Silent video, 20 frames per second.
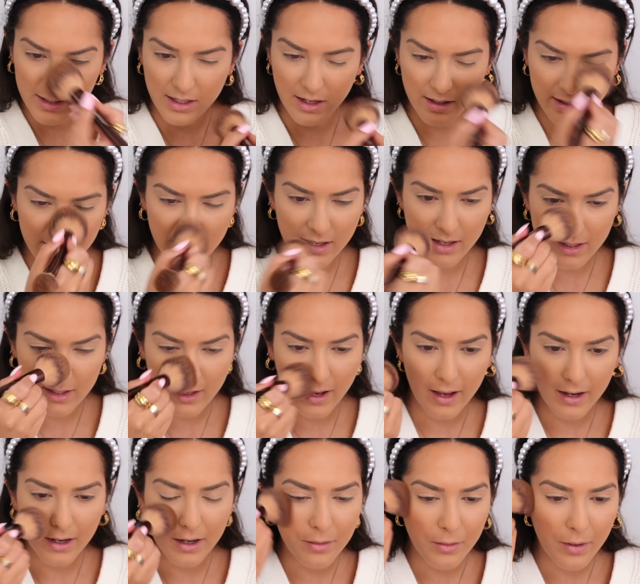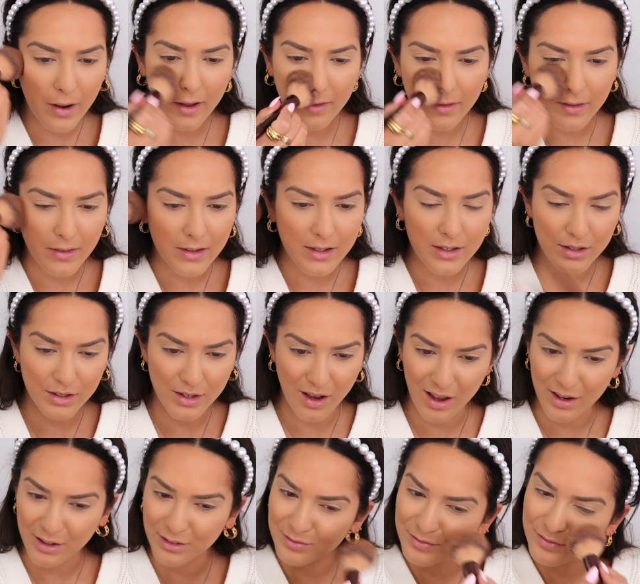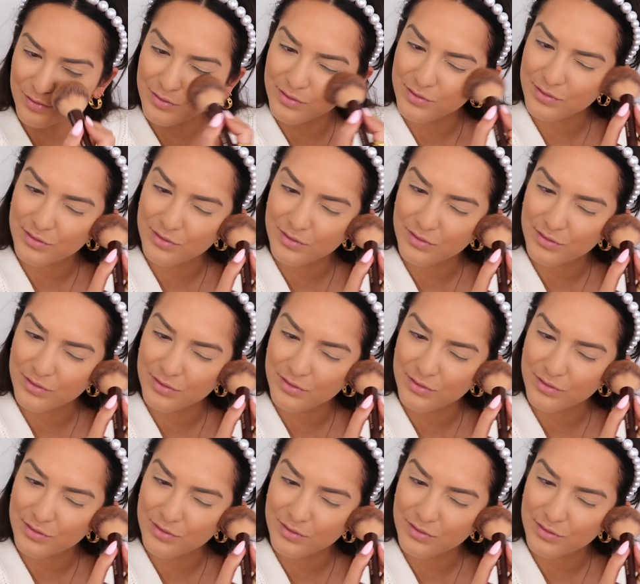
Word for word: dust this anywhere that the sun